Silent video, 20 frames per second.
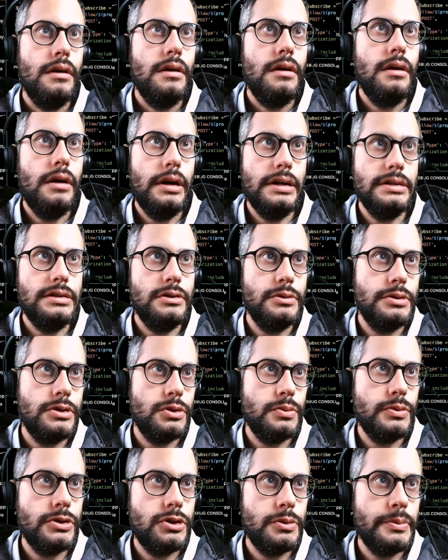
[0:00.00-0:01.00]
all right, so
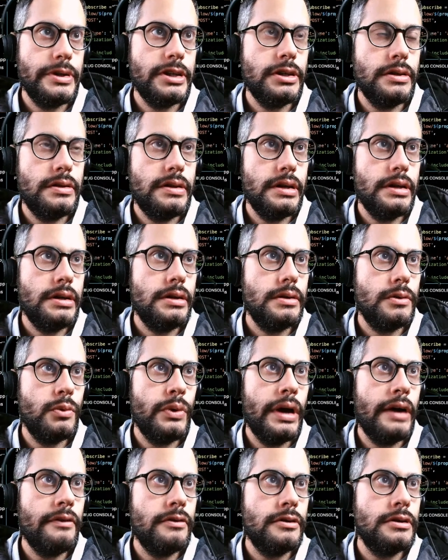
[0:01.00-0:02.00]
we should be good there. We
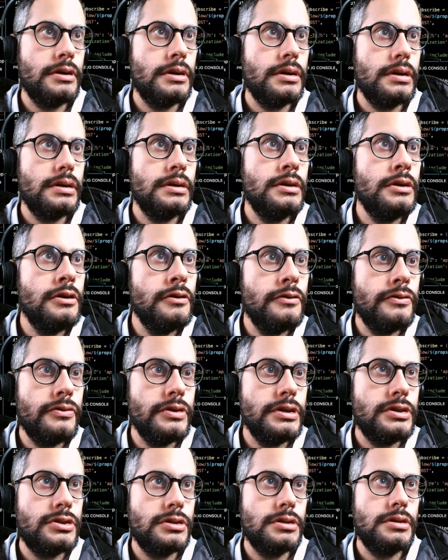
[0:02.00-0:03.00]
have a new
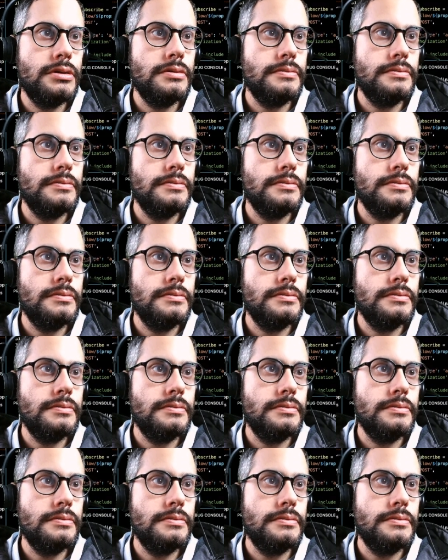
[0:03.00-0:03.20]
feature,